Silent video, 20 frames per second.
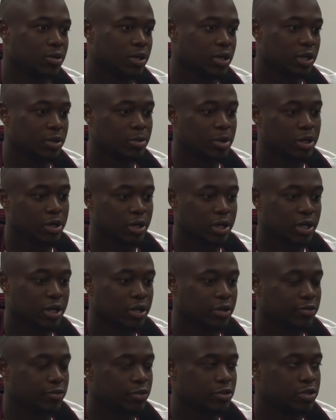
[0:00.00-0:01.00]
came out and got
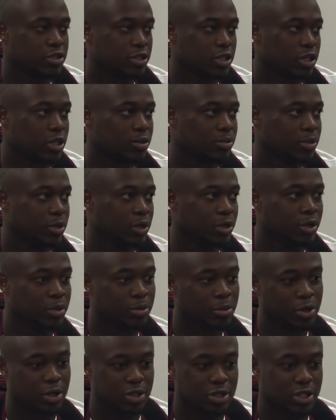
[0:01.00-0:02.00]
that first stop.
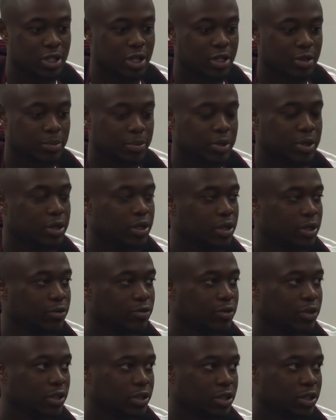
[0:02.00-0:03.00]
Marquez got the pick.
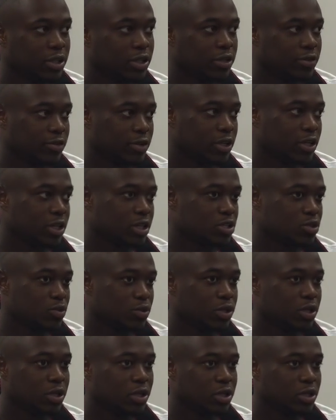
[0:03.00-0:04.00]
That's
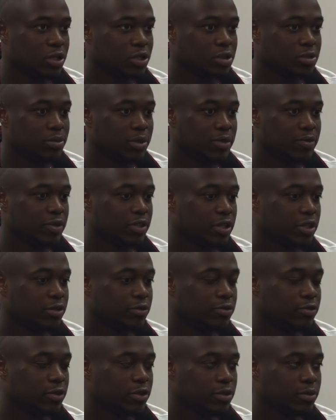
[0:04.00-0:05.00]
when everything
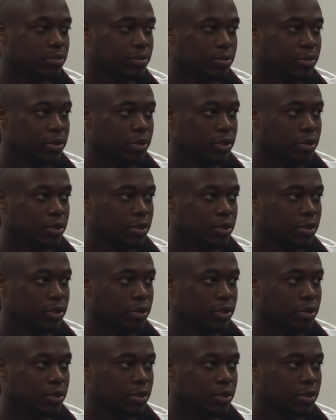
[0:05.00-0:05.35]
flipped.